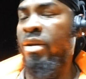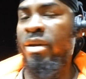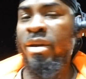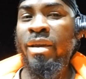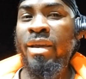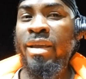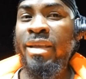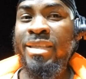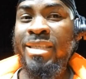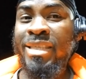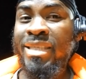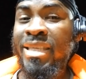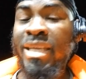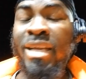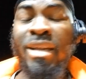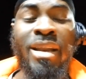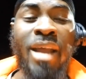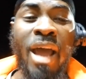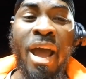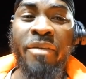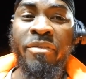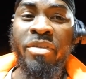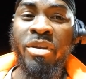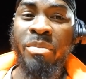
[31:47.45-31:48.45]
It still
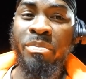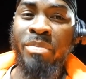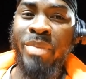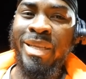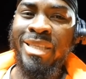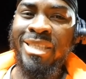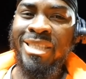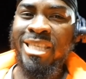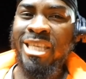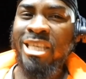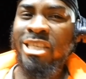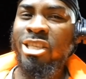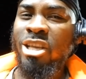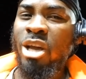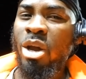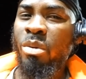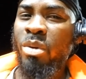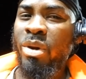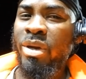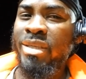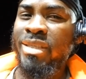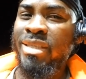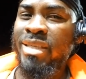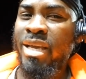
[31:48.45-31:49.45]
haven't been six
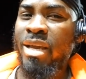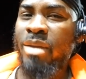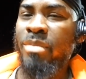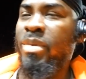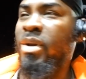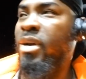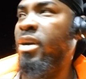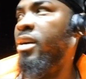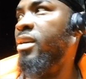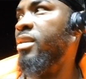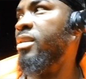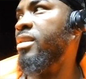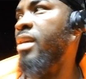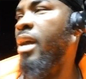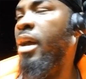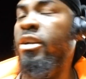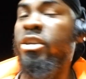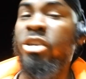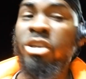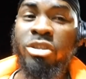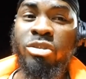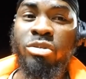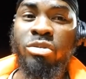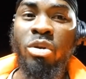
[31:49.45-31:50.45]
hours yet because I
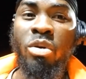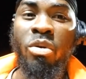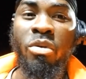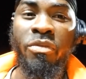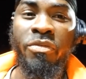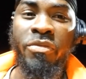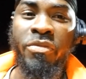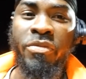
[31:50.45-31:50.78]
just drove